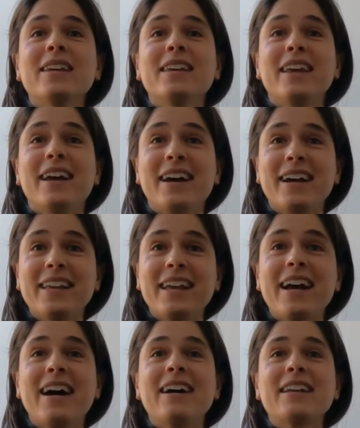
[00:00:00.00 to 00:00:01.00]

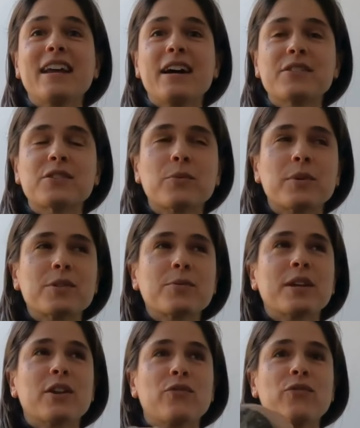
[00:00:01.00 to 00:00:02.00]
Yeah. So once
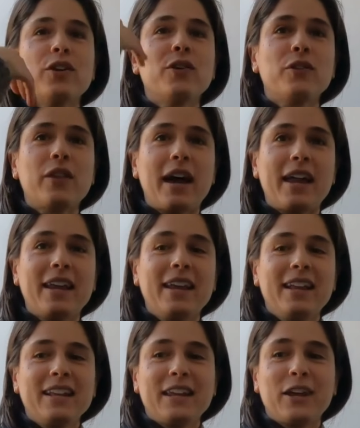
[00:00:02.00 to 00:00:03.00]
we can feel that
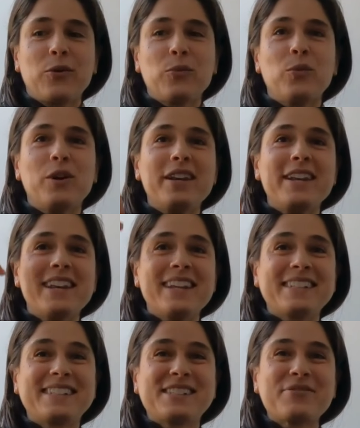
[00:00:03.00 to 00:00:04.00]
like
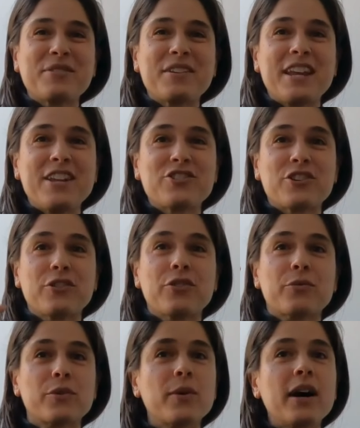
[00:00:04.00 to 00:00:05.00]
oneness with nature
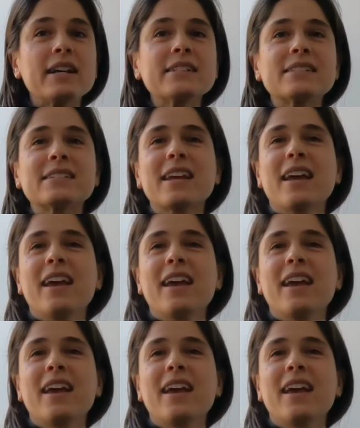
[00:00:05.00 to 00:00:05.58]
through us,